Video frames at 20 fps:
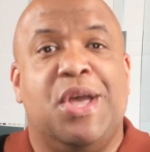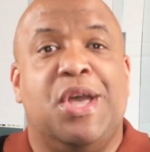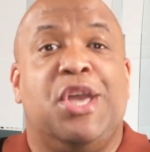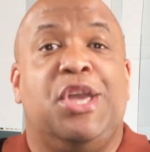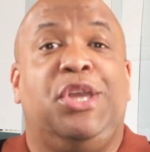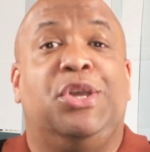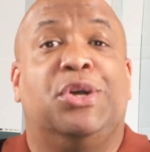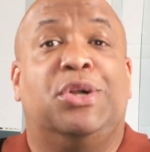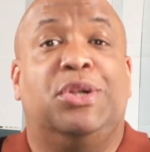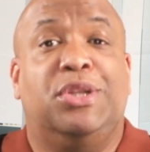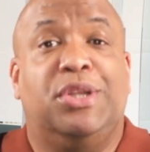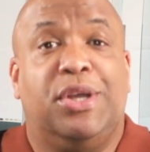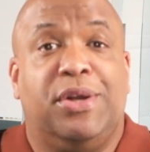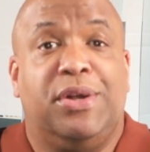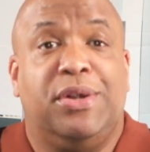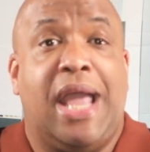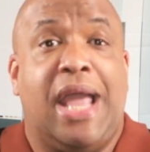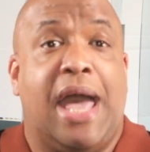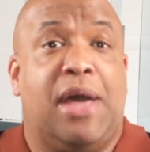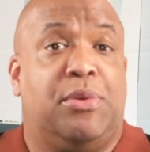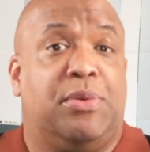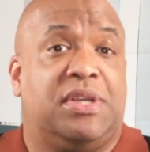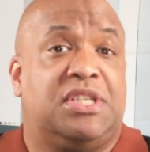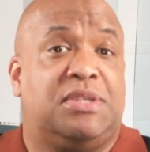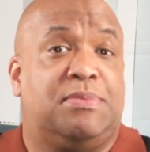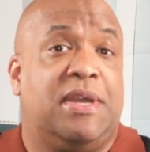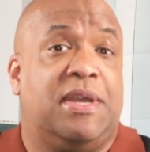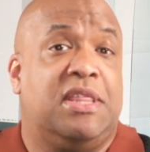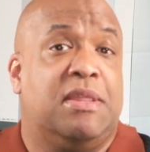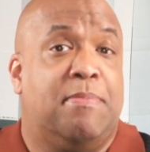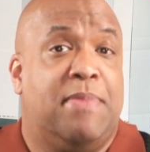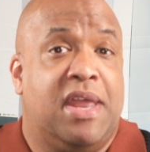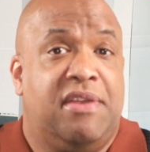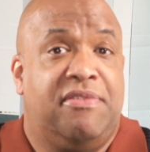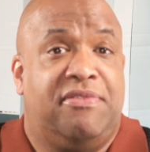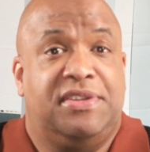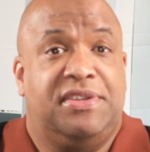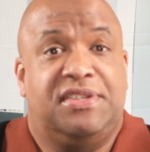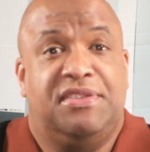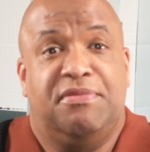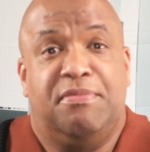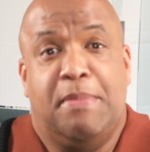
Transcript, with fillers: You'll learn how to explain the benefits of